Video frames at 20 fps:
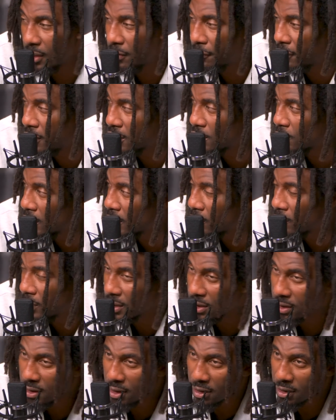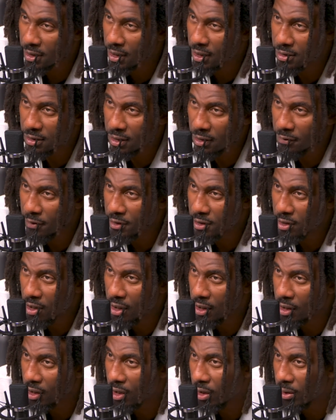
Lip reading: Defense, we didn't really discuss defense hardly at